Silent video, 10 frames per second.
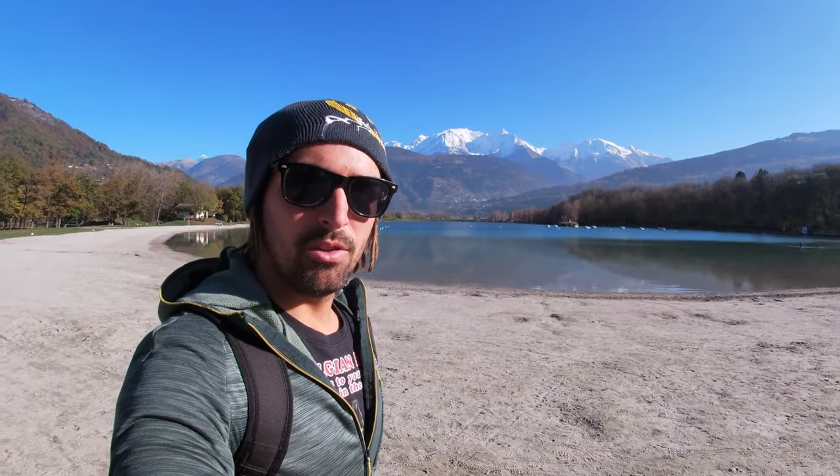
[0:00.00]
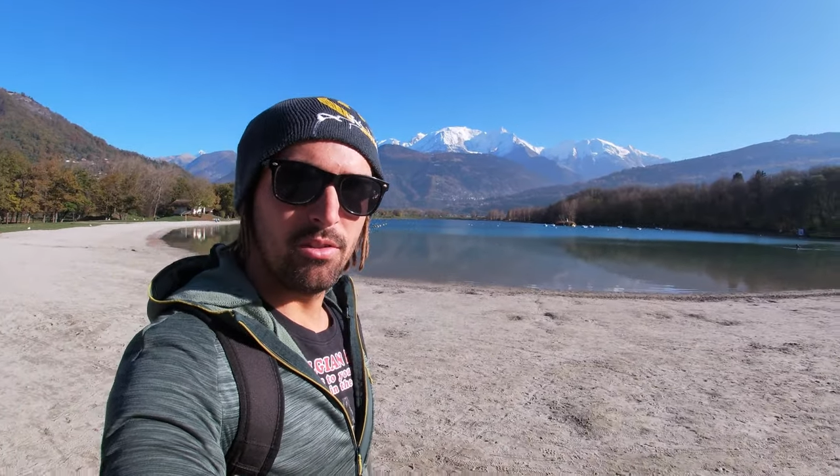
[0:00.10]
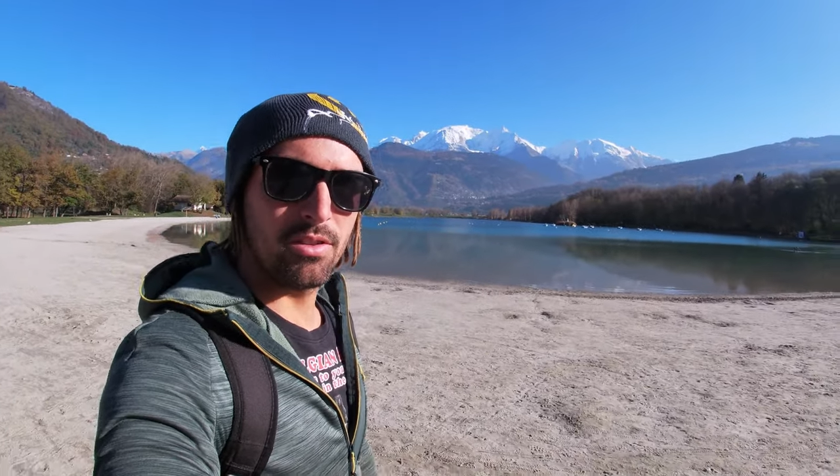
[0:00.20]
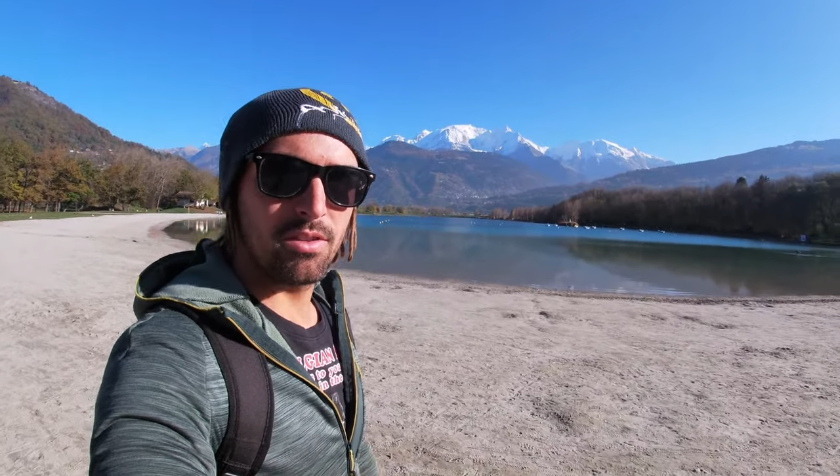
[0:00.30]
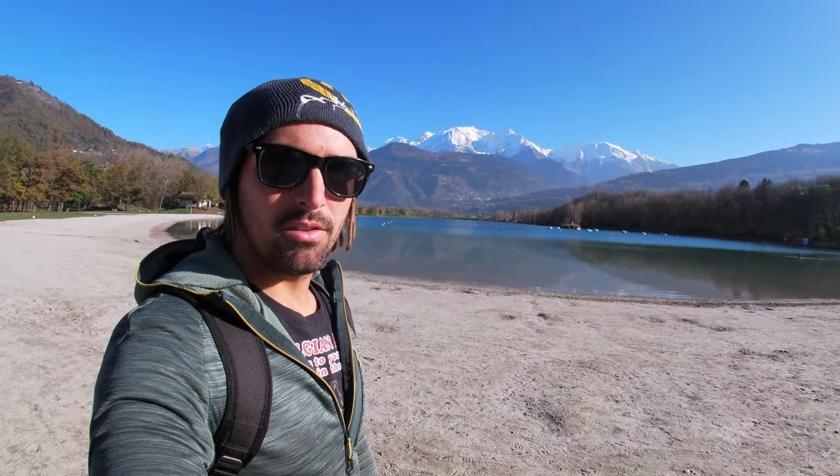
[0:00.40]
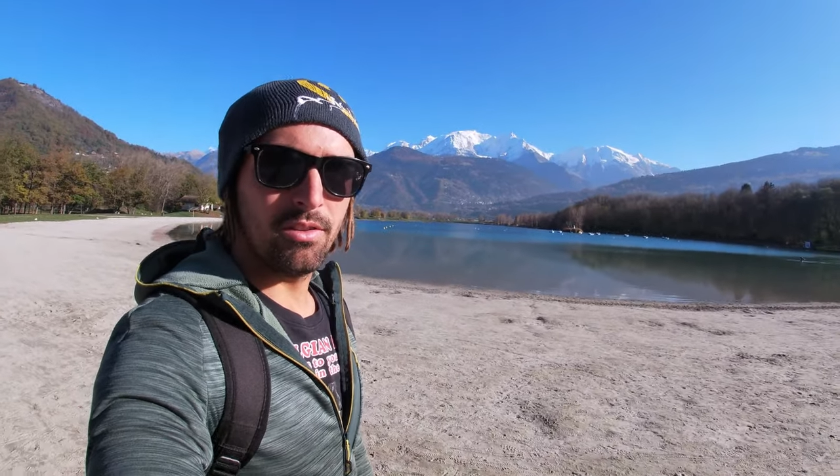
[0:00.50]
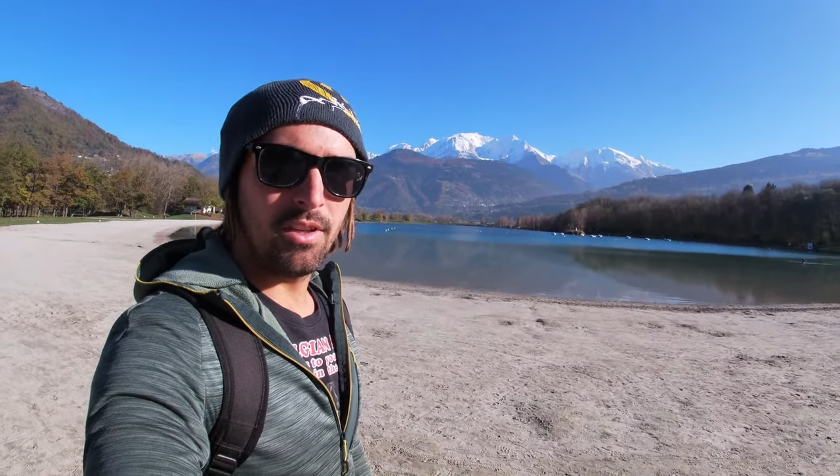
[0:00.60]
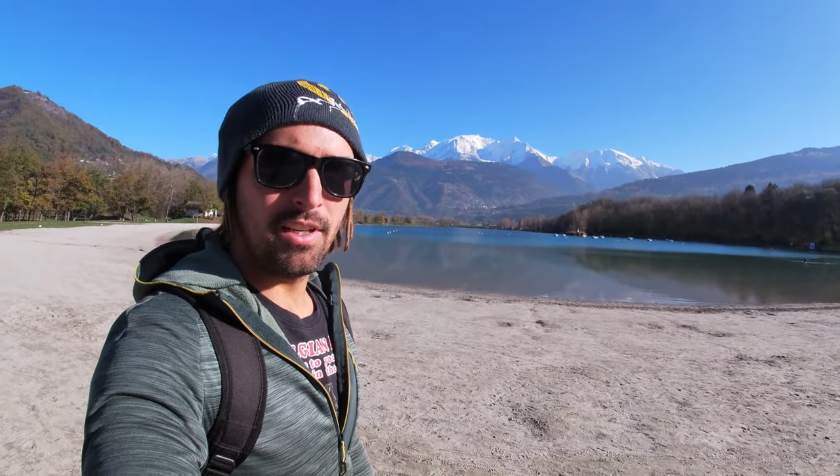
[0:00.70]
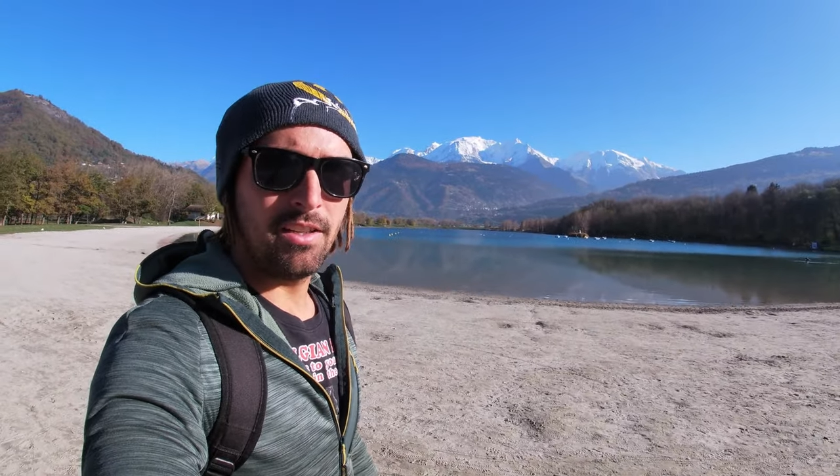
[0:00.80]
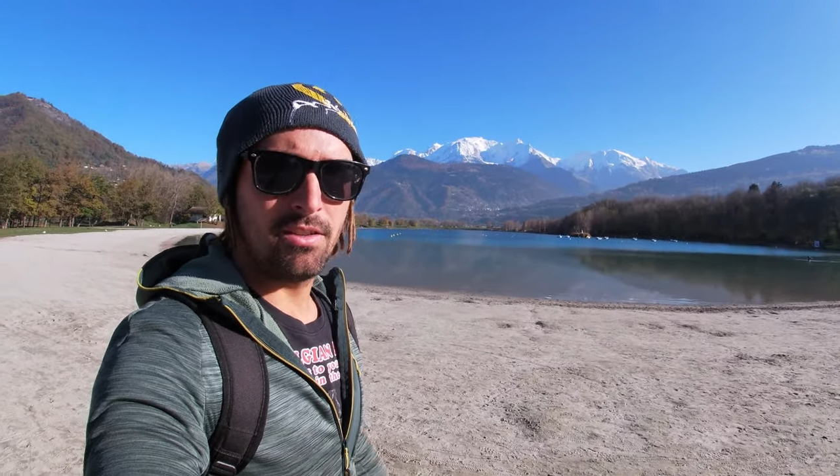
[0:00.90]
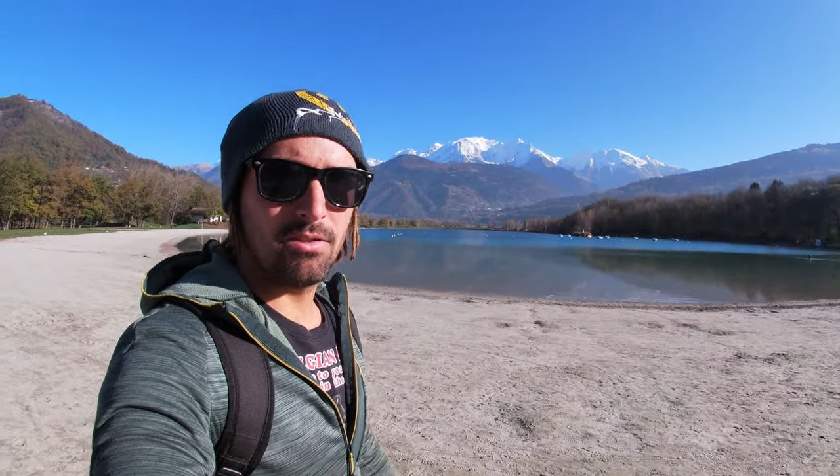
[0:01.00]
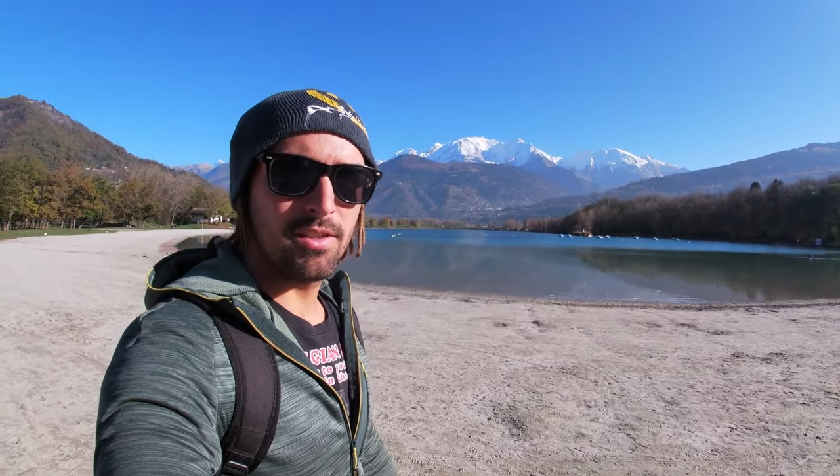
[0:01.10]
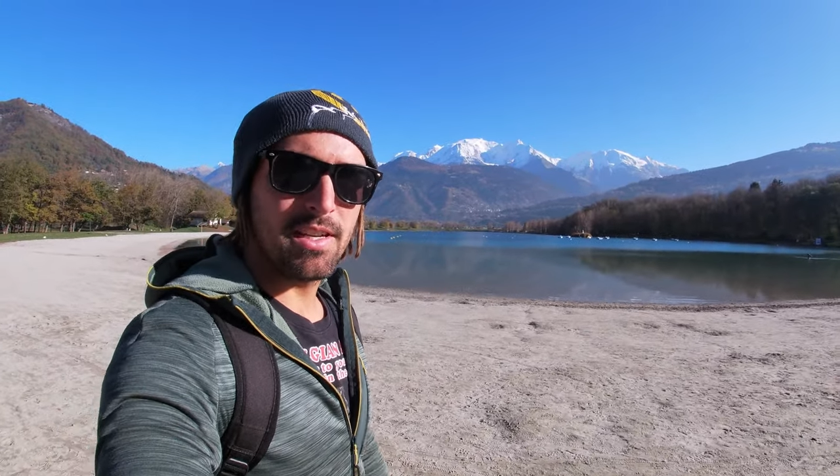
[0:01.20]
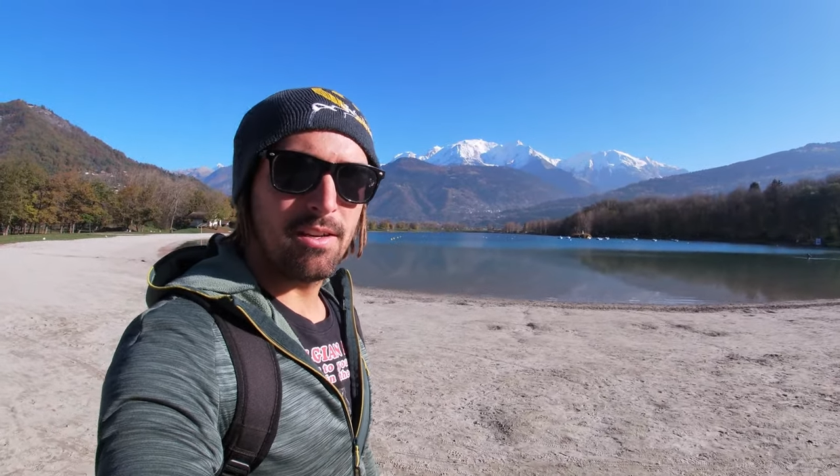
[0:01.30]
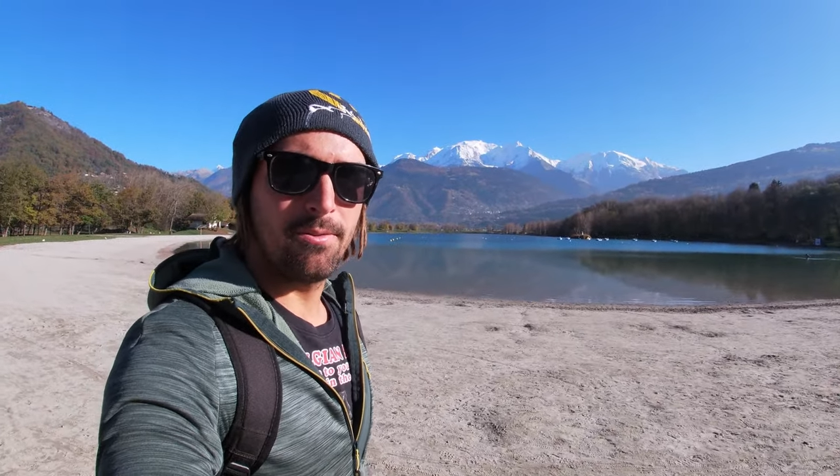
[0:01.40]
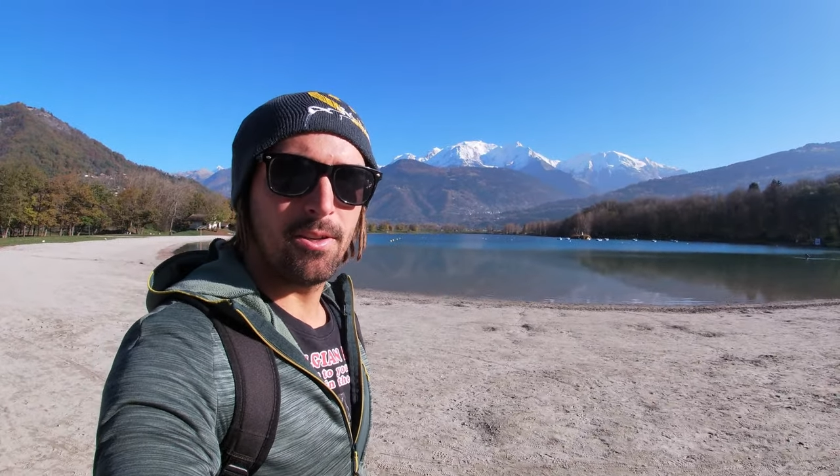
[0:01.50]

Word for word: routes on the Aiguille du Tour itself,